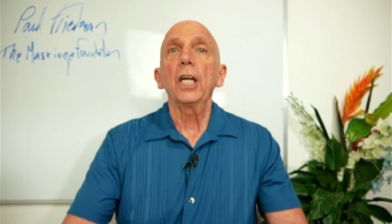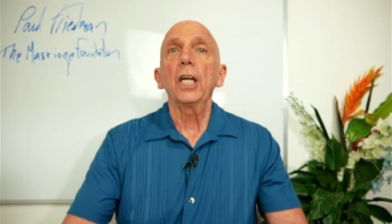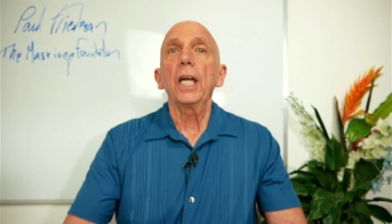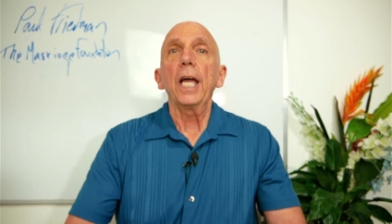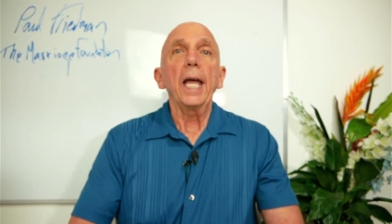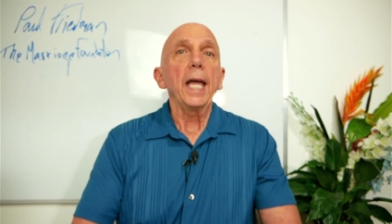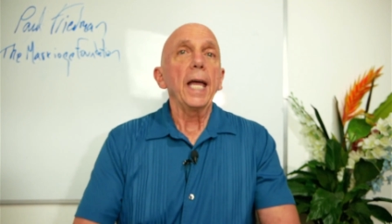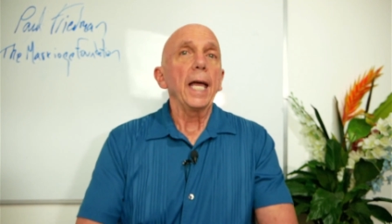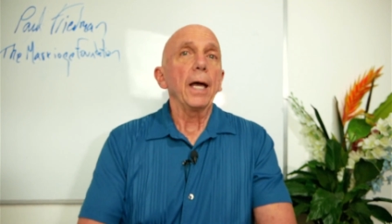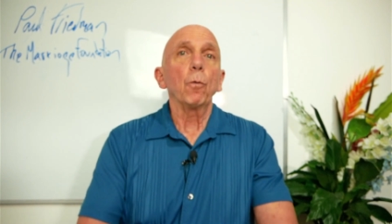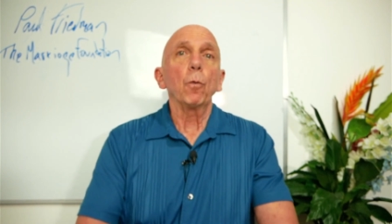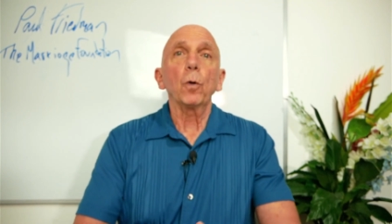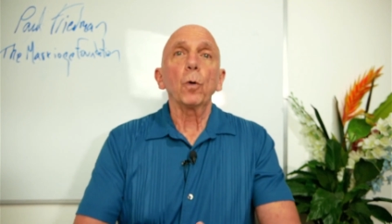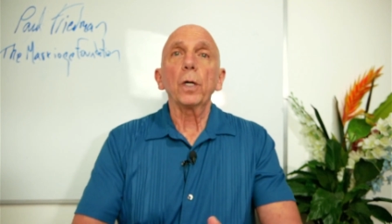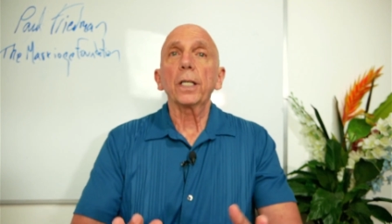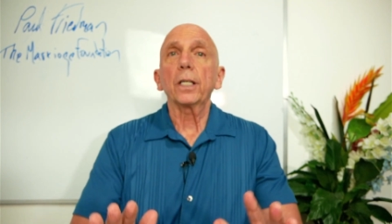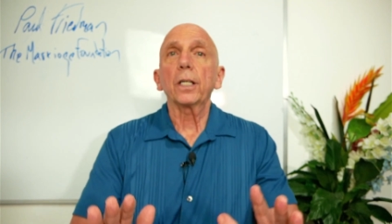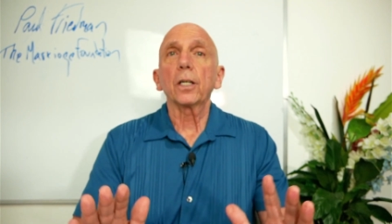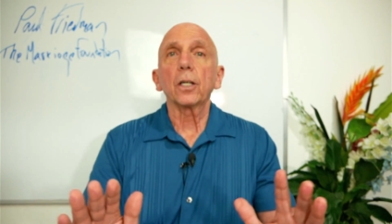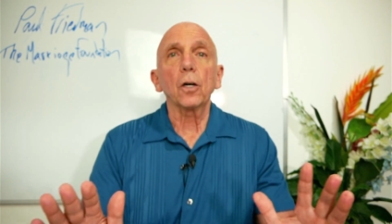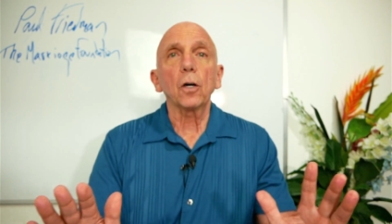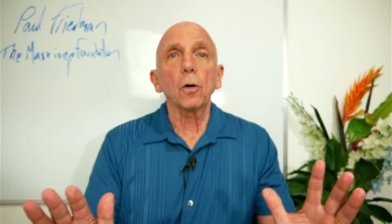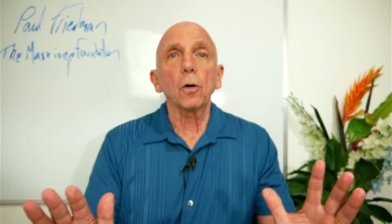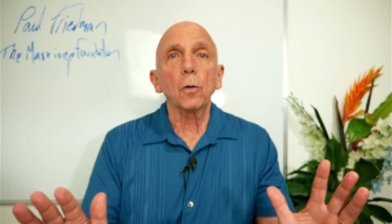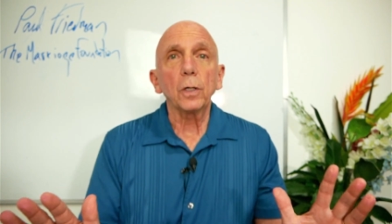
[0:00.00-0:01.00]
and we could
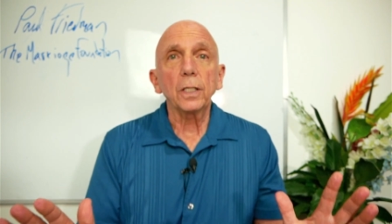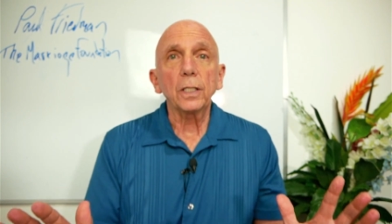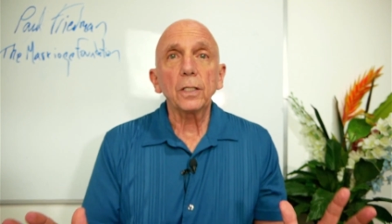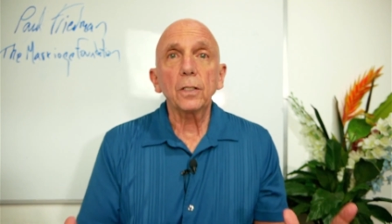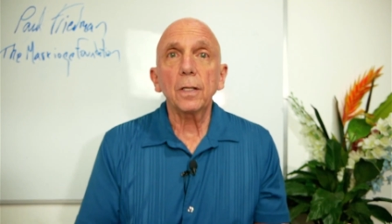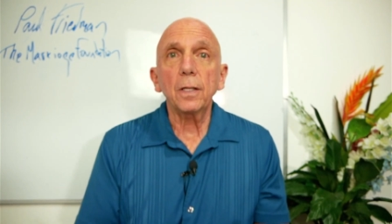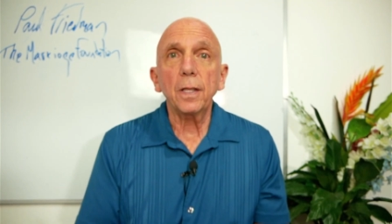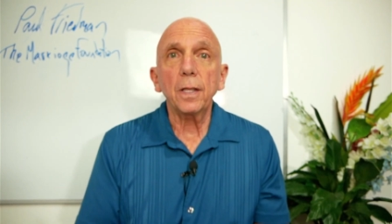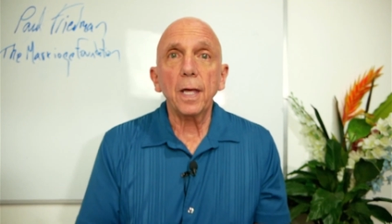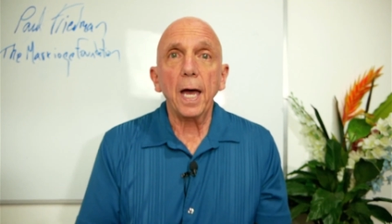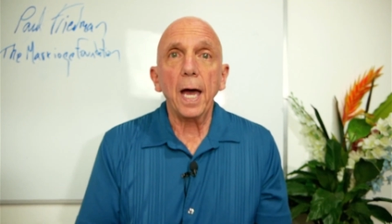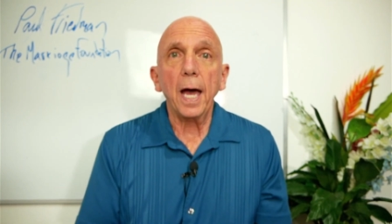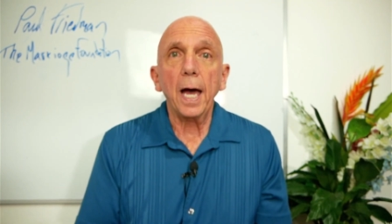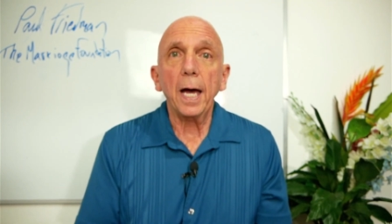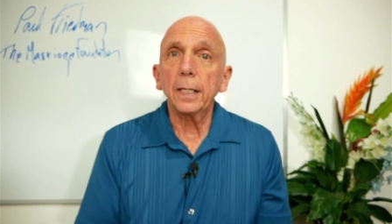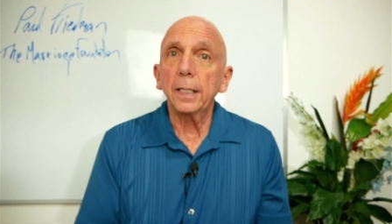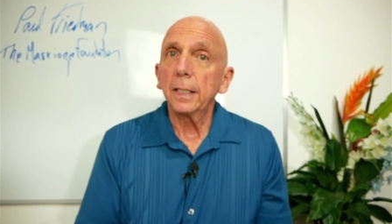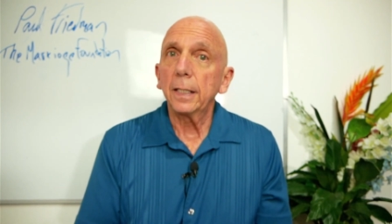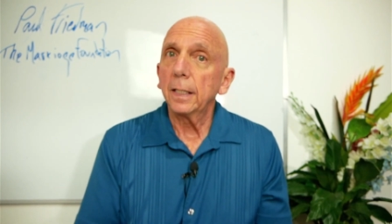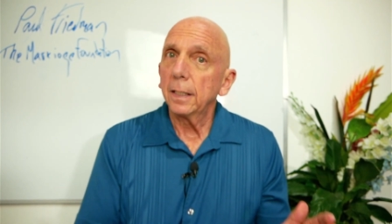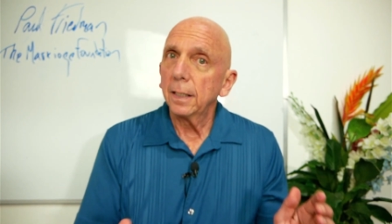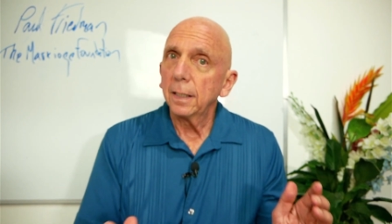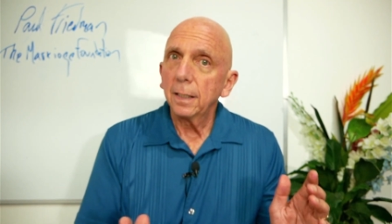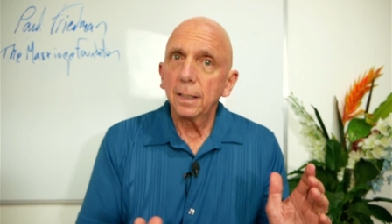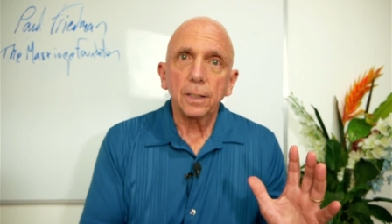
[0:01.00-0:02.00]
go into that,
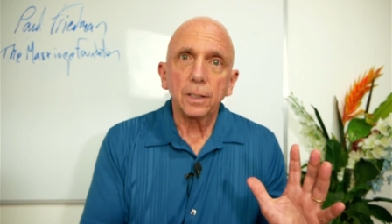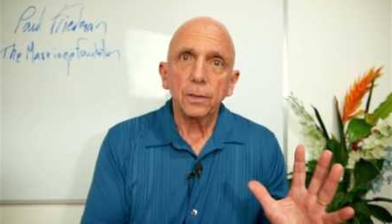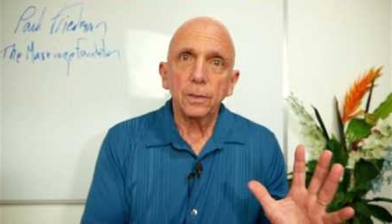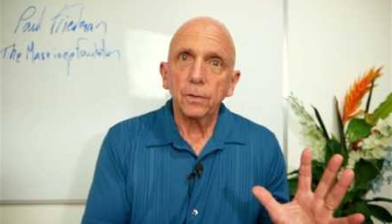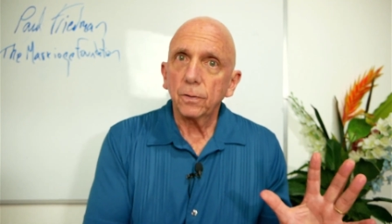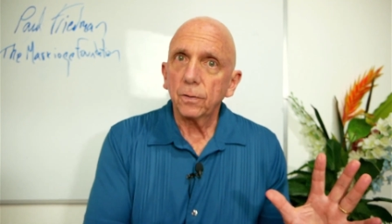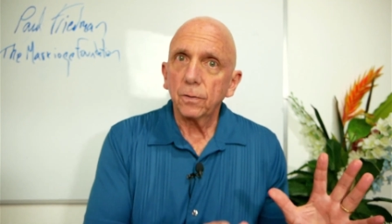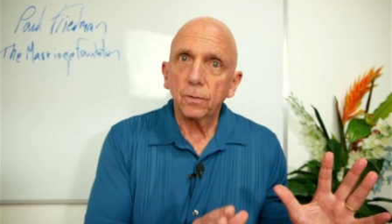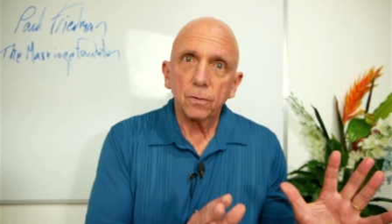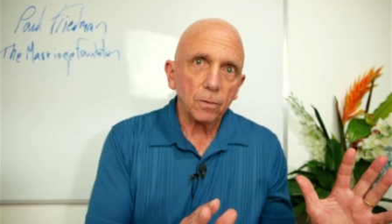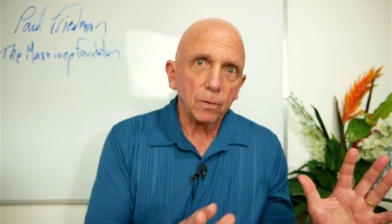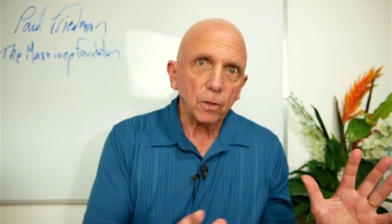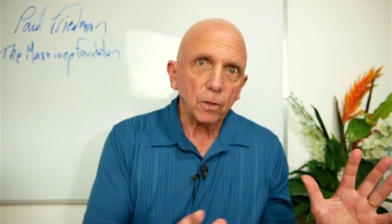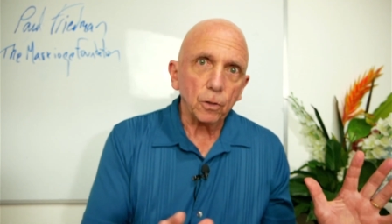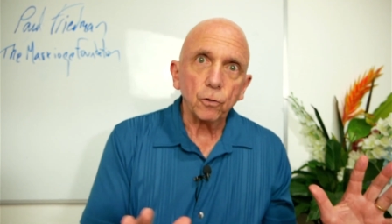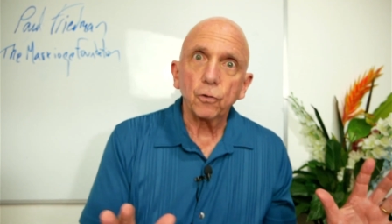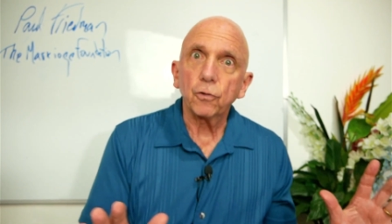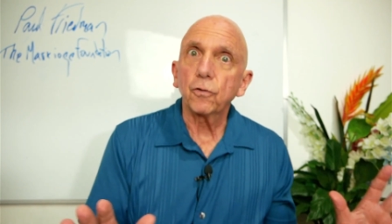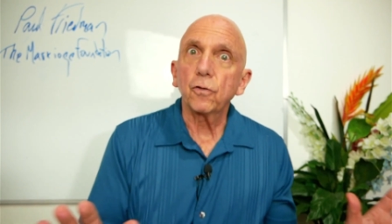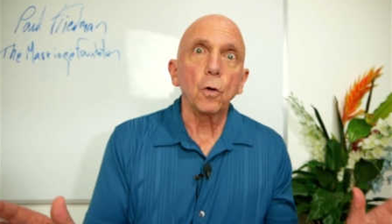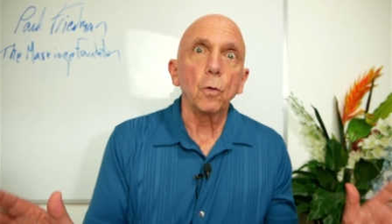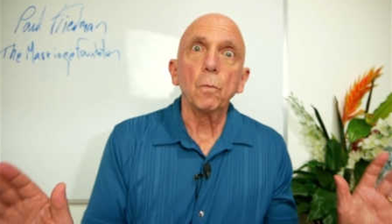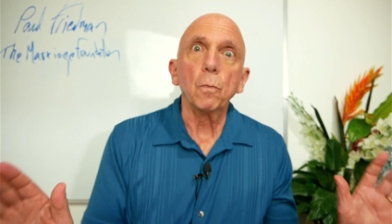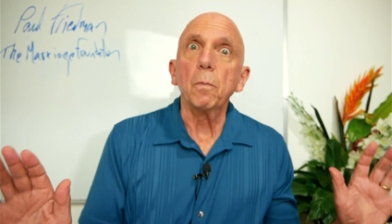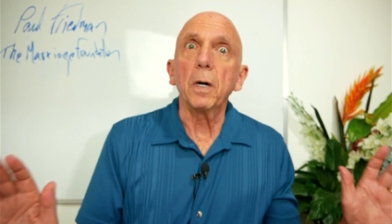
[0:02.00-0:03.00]
it's, there's
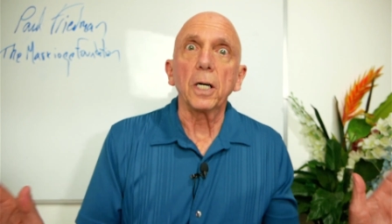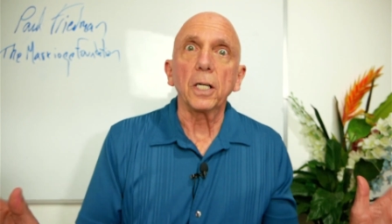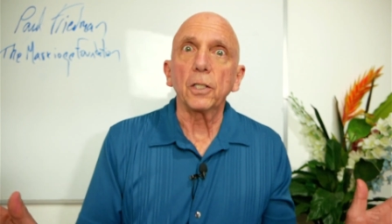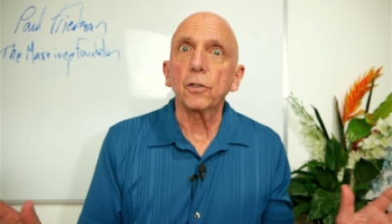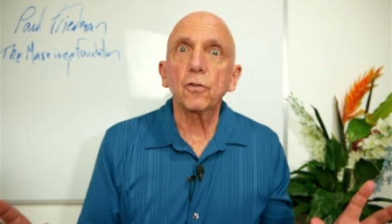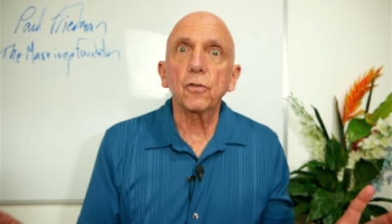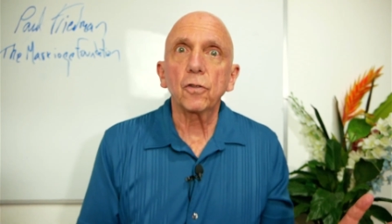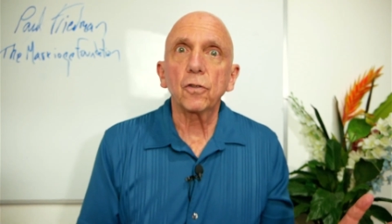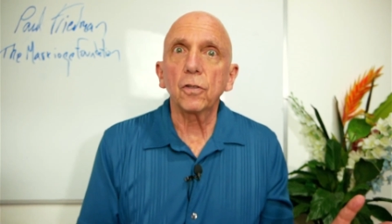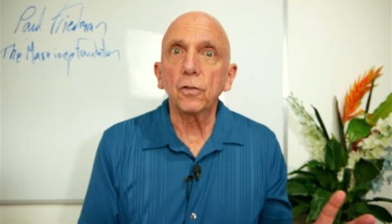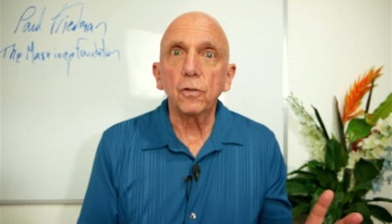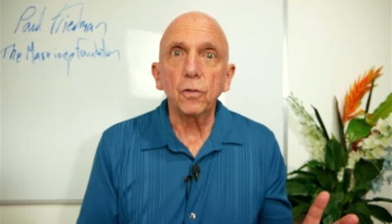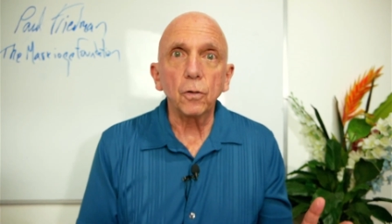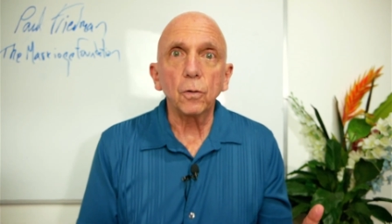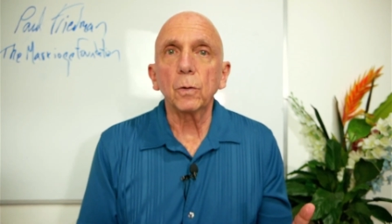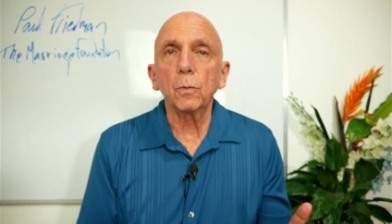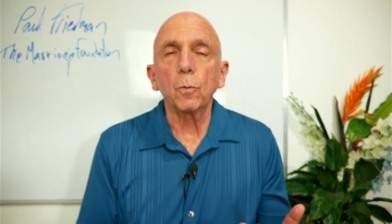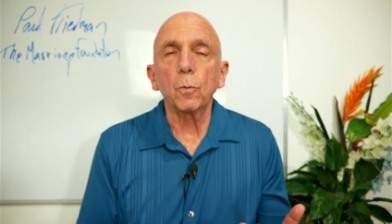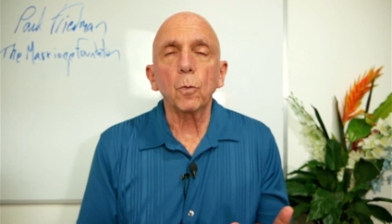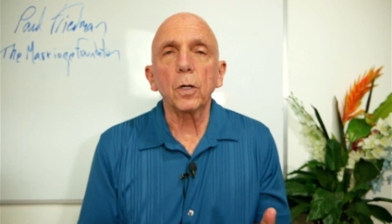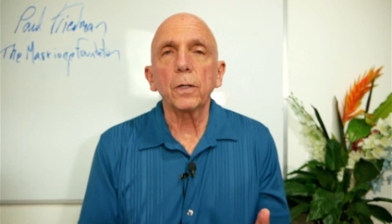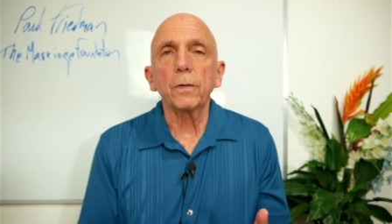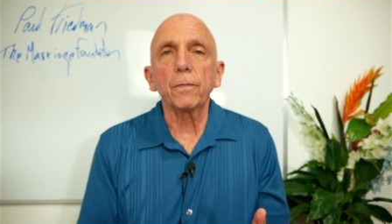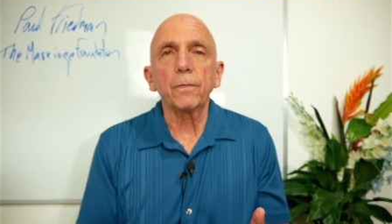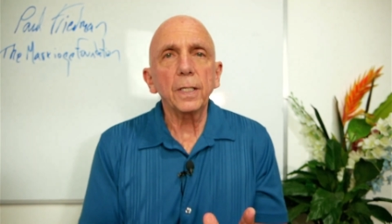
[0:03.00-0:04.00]
too much to do in
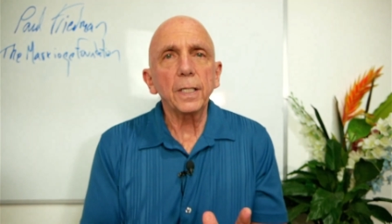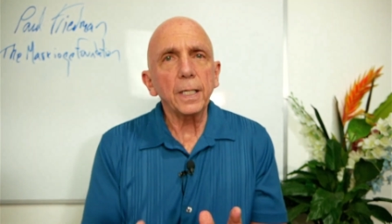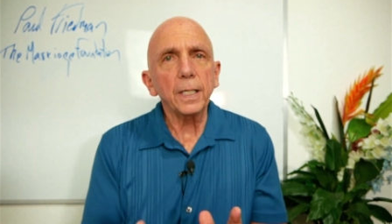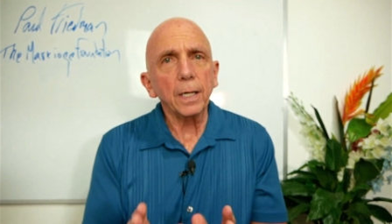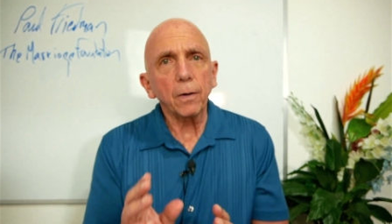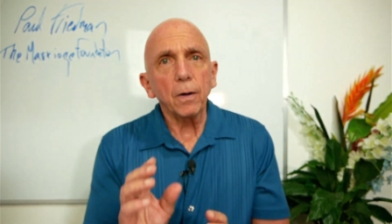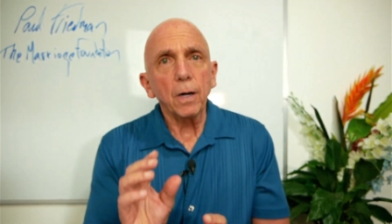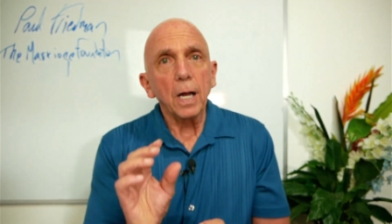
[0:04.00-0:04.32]
one video